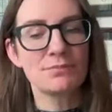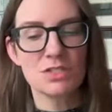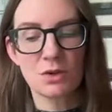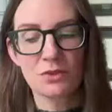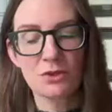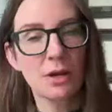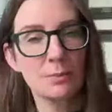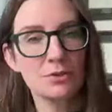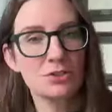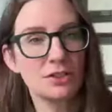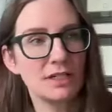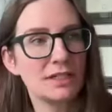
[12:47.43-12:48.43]
So there's
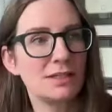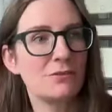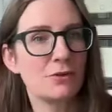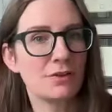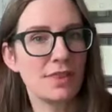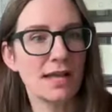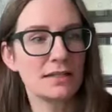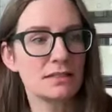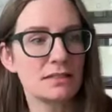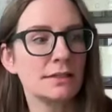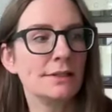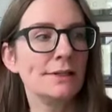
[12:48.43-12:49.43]
opportunity for
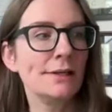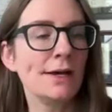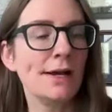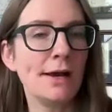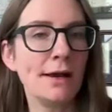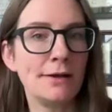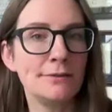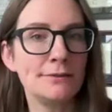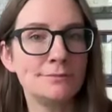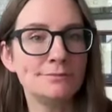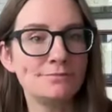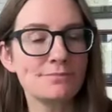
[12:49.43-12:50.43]
that.
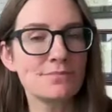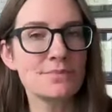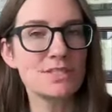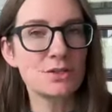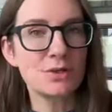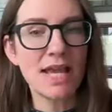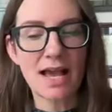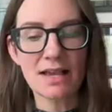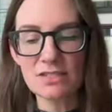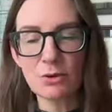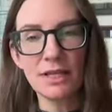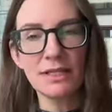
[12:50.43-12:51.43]
So yeah,
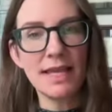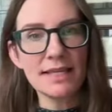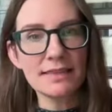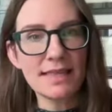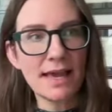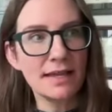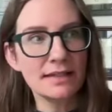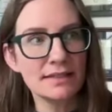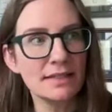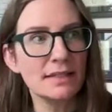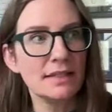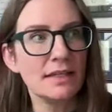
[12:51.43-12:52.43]
so I like
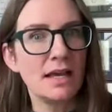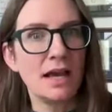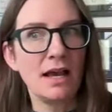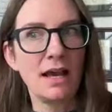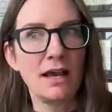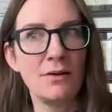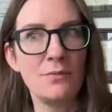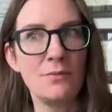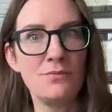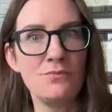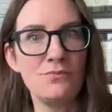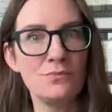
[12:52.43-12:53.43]
that.
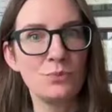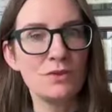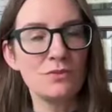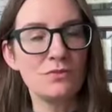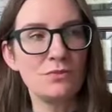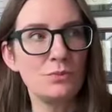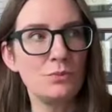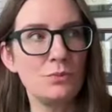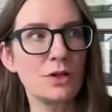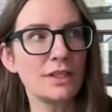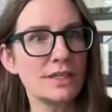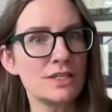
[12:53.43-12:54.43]
We've
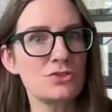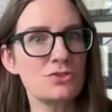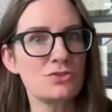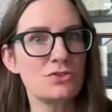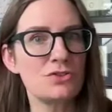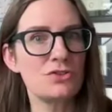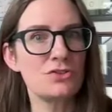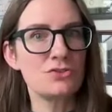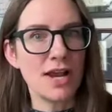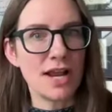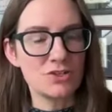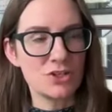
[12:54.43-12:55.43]
really
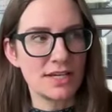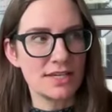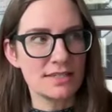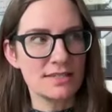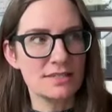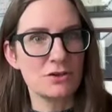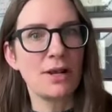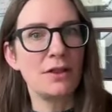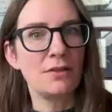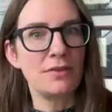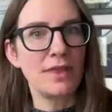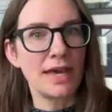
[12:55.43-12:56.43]
strategized
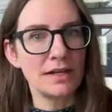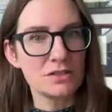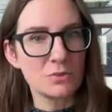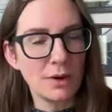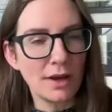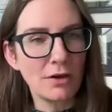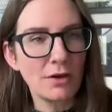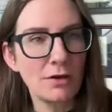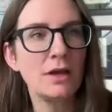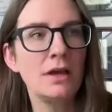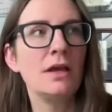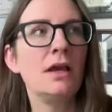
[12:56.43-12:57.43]
around that as
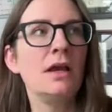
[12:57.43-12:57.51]
well.